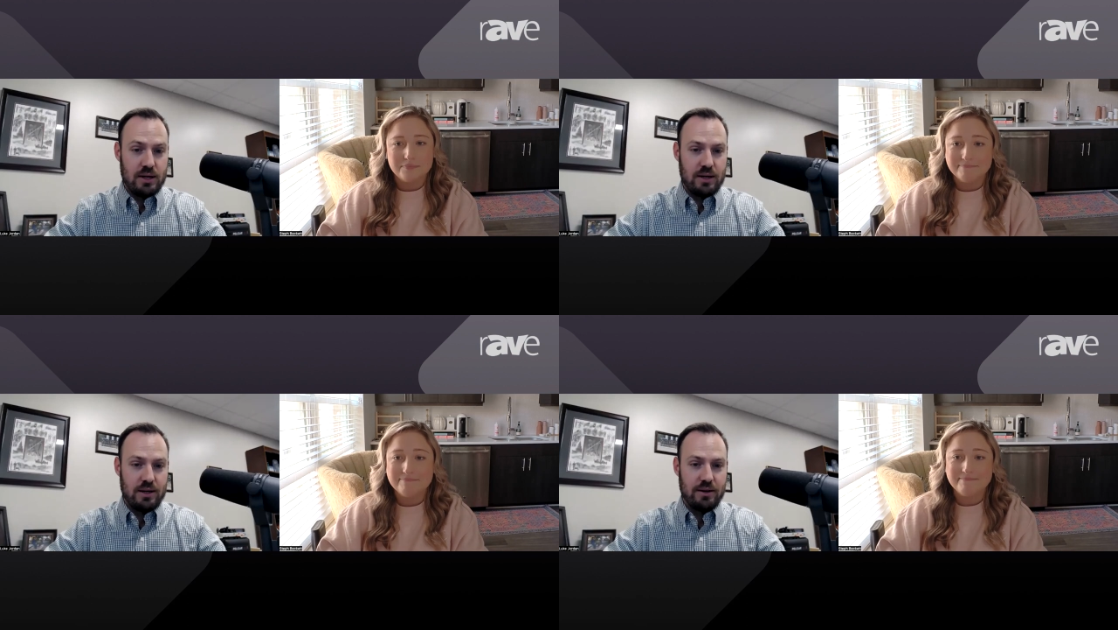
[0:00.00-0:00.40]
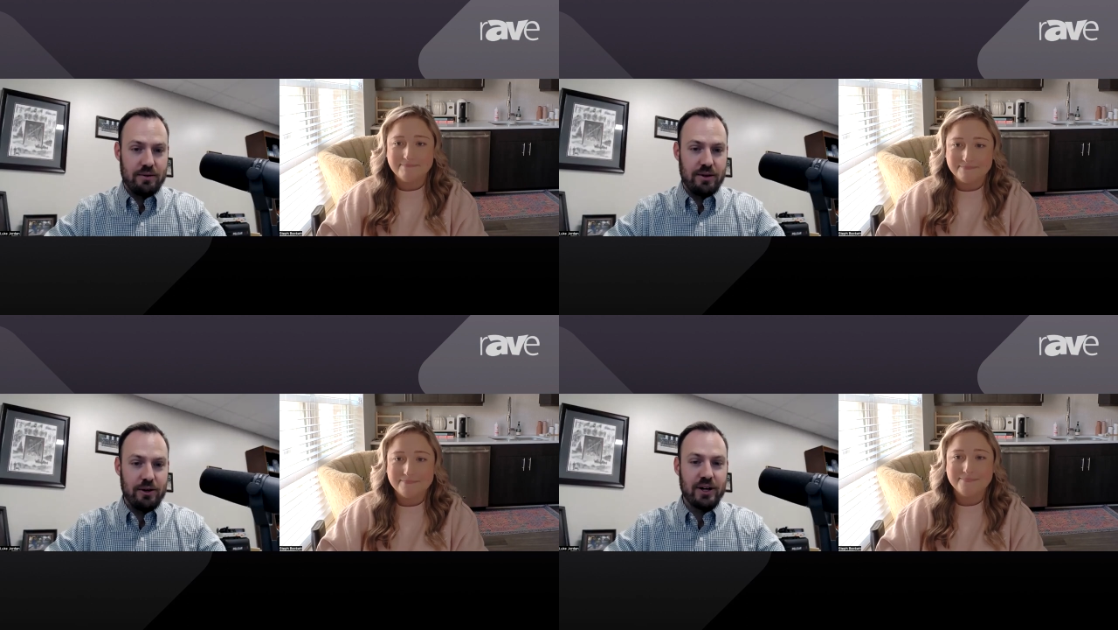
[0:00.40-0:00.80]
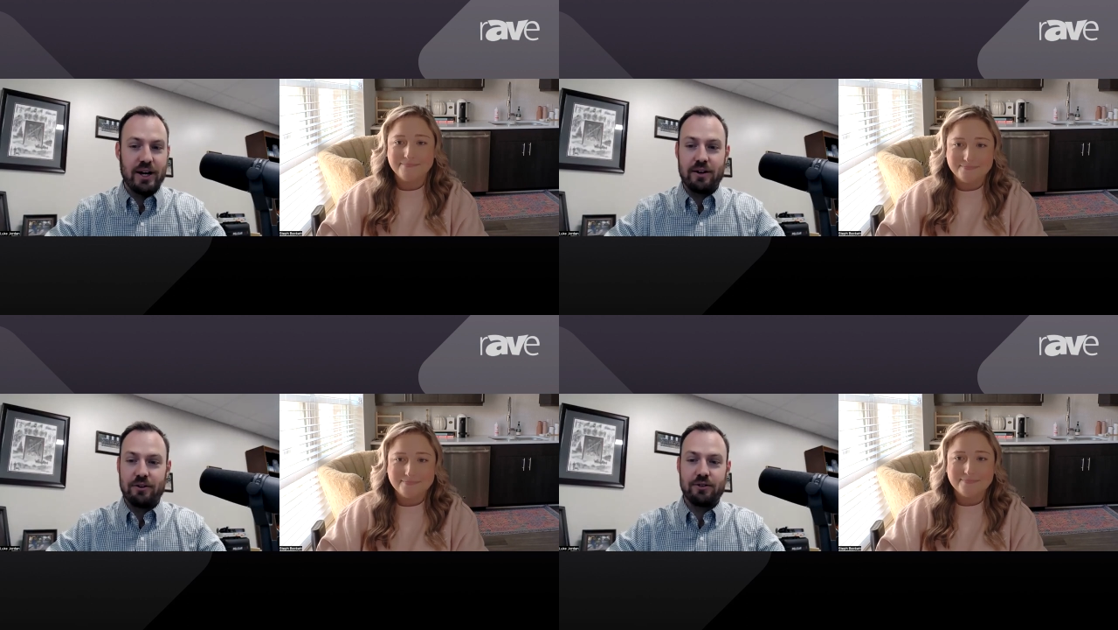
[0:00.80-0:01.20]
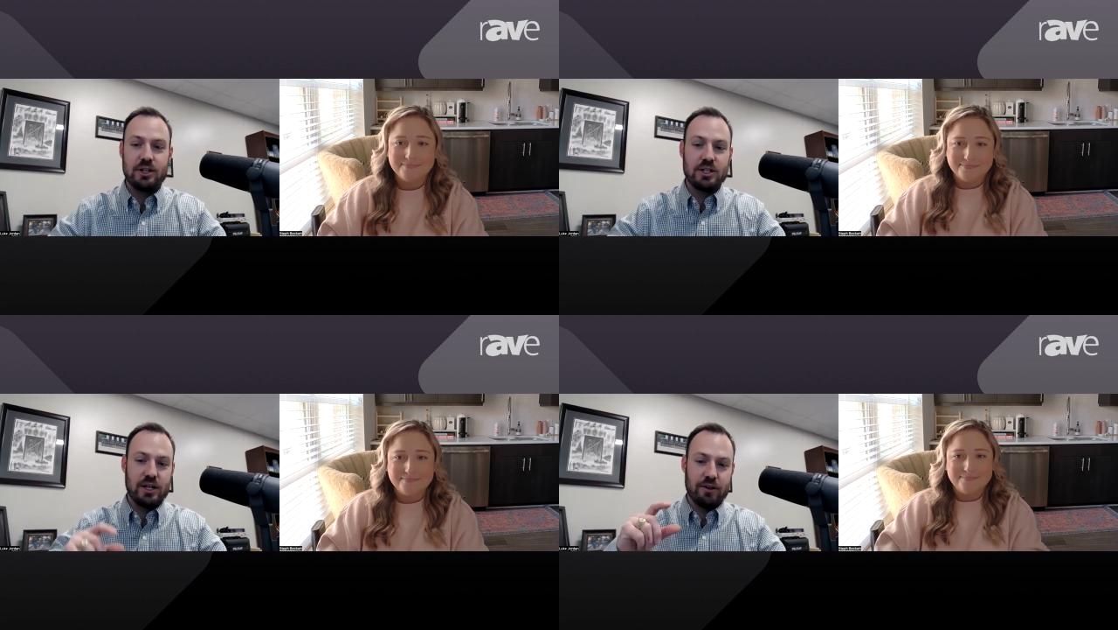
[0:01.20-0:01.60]
Speaker 1: They only had the
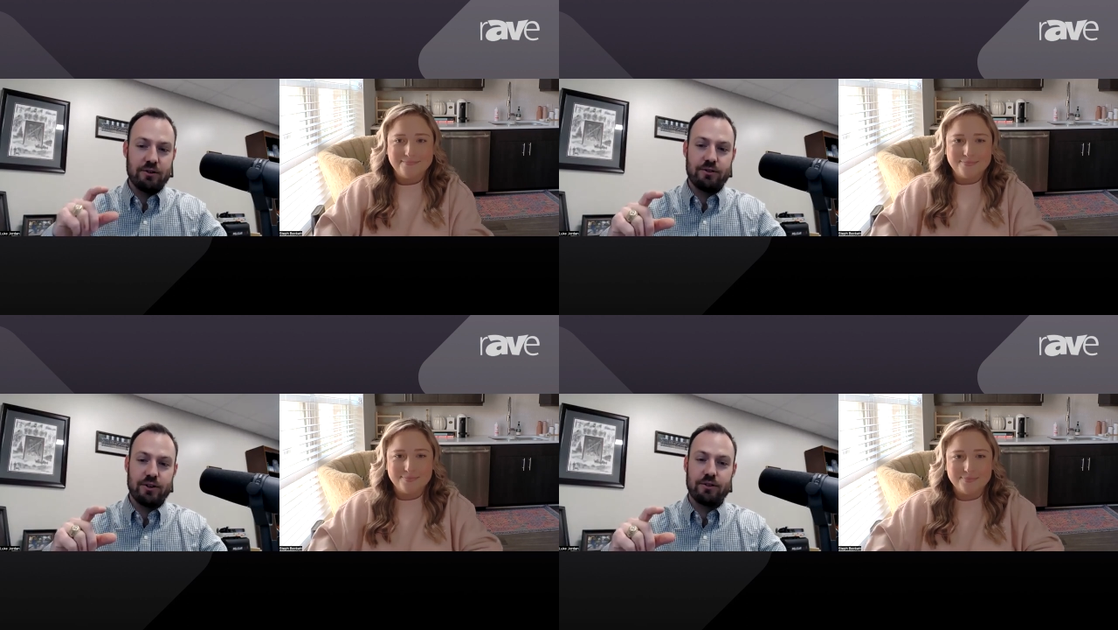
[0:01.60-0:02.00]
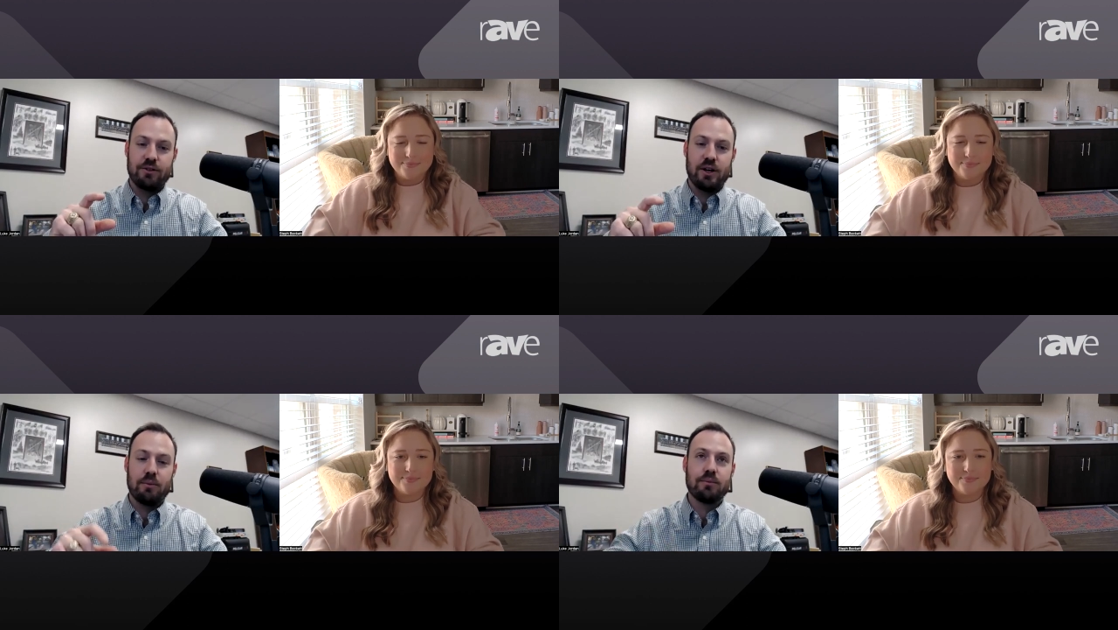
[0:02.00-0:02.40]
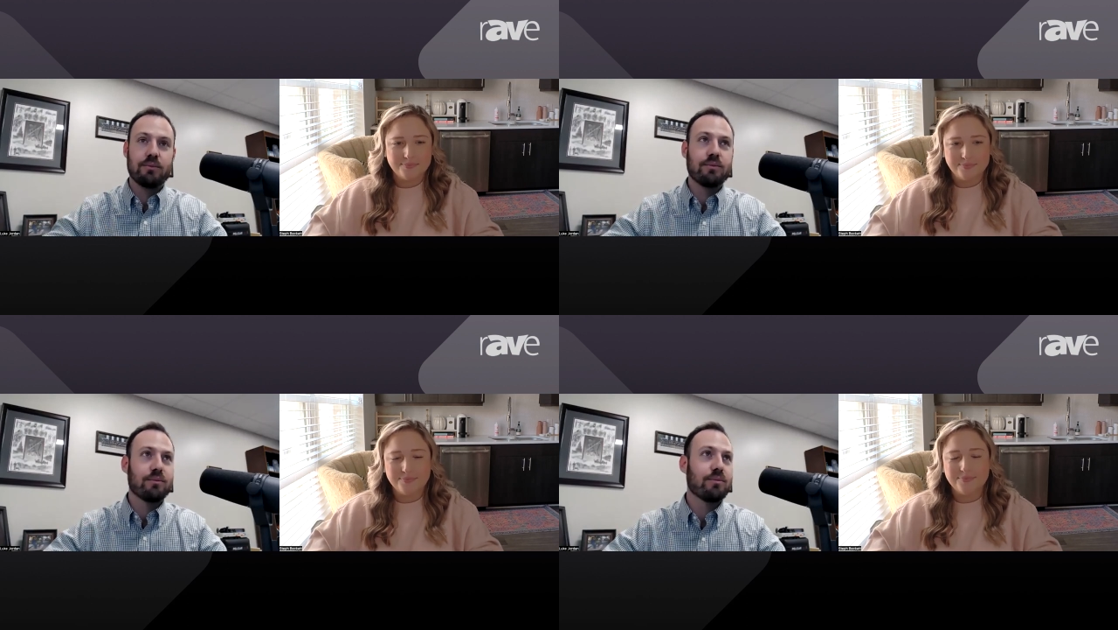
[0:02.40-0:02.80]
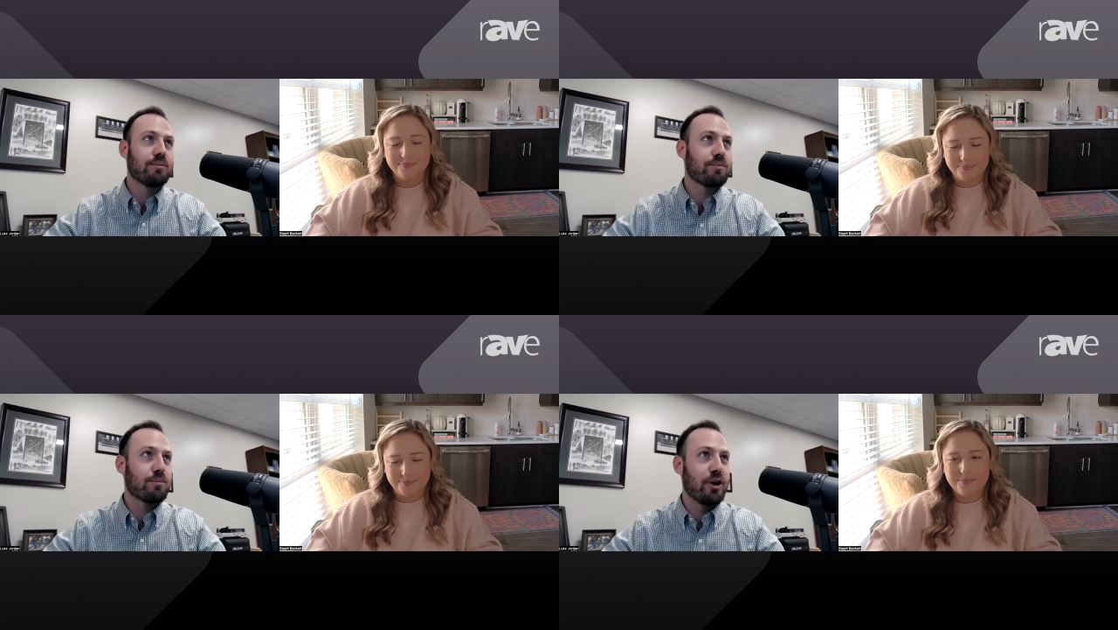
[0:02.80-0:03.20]
CTS exam
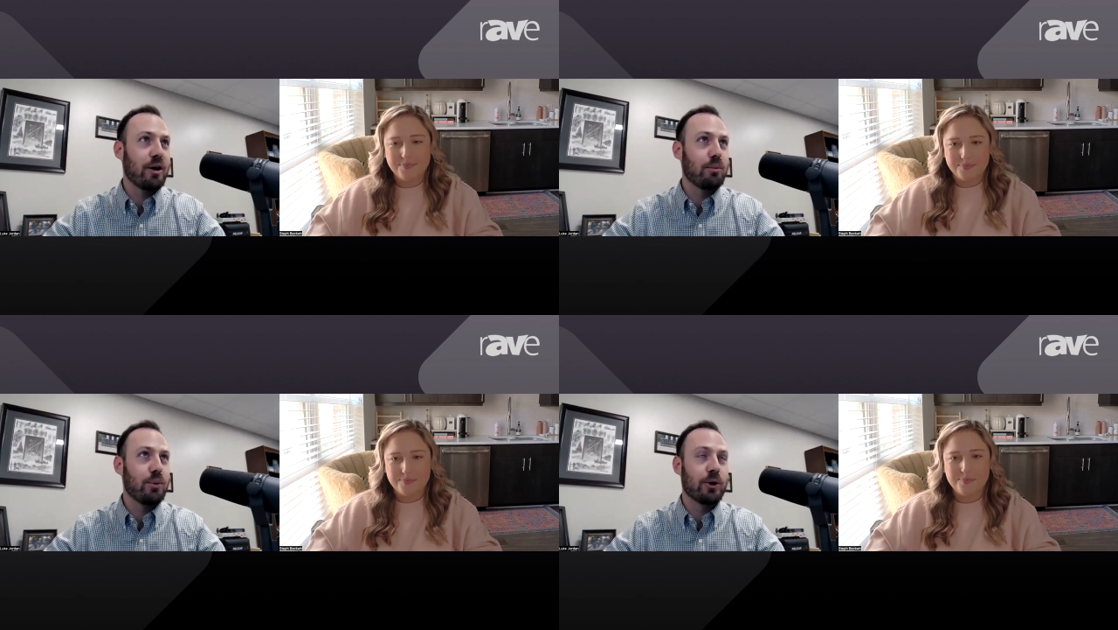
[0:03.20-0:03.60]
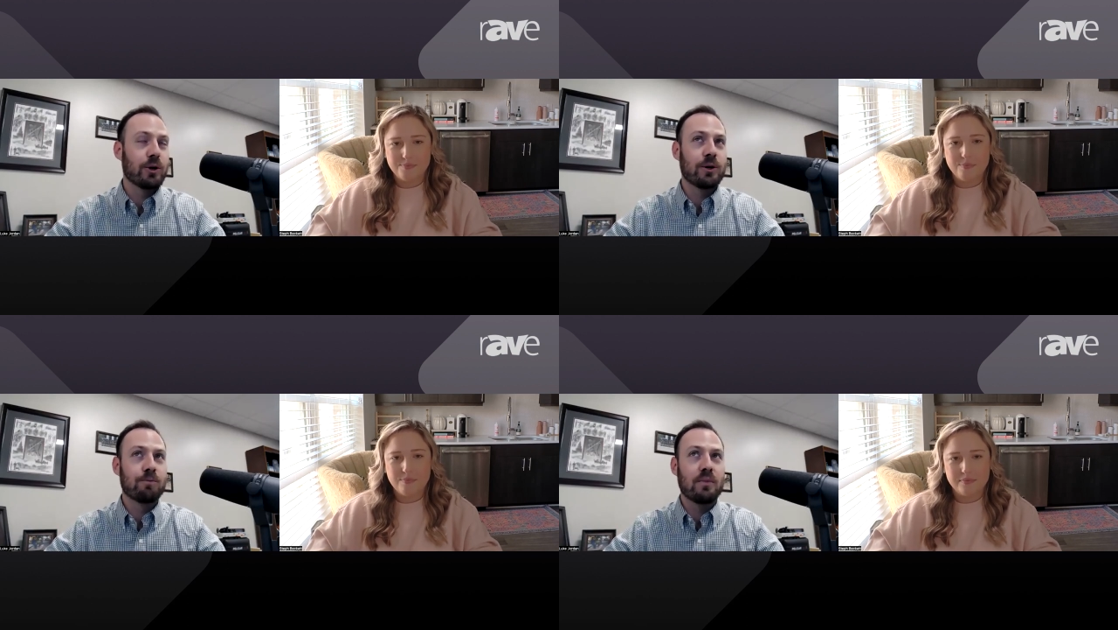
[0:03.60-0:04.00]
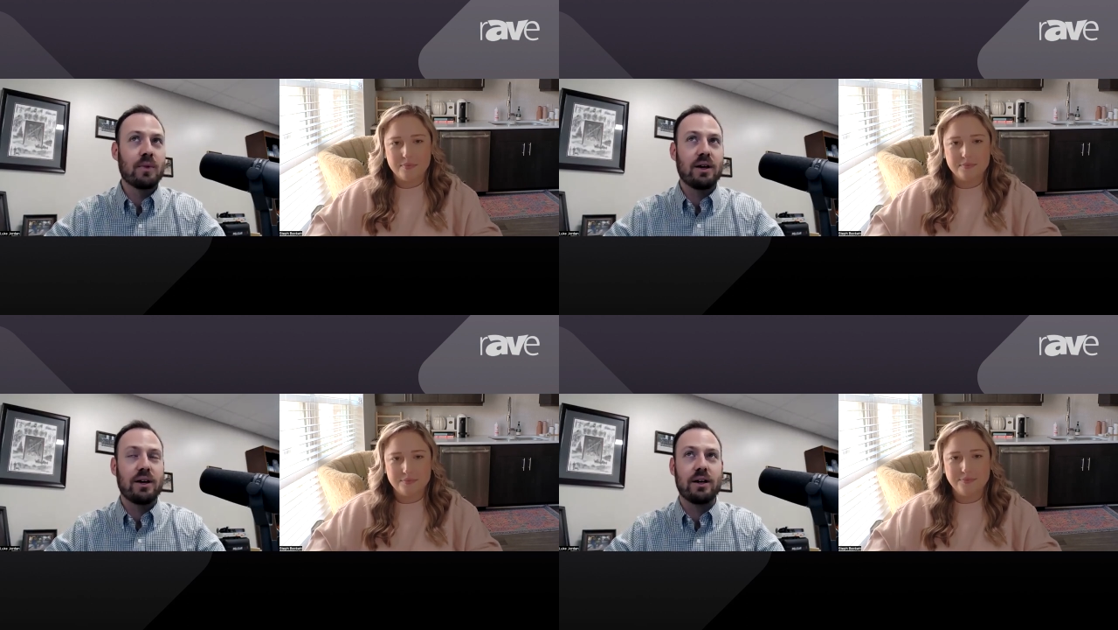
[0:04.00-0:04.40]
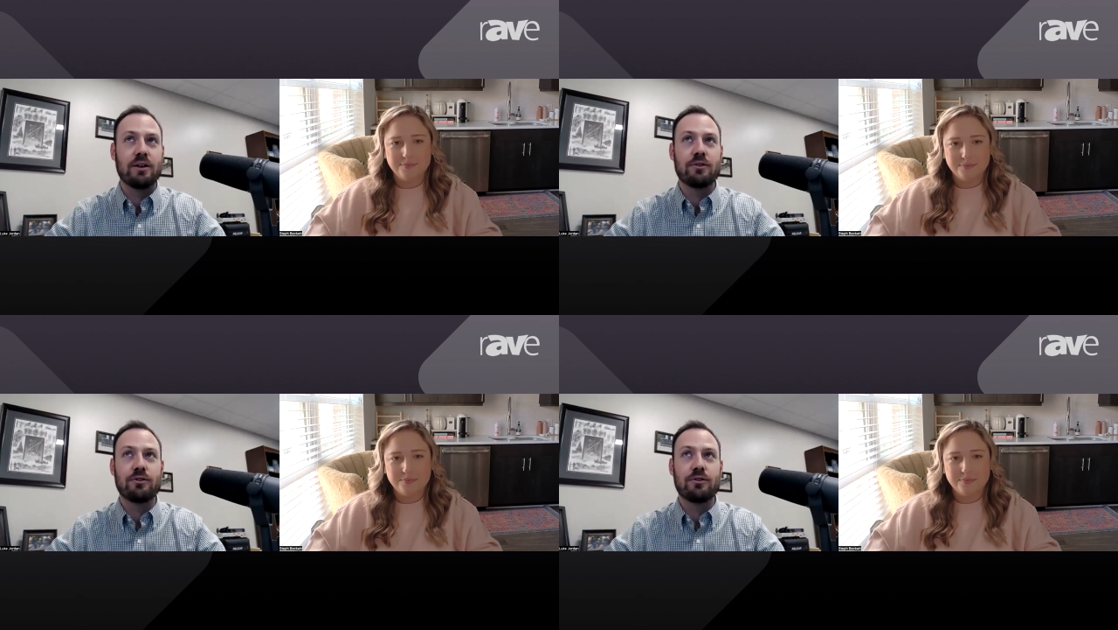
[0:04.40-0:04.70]
prep book. And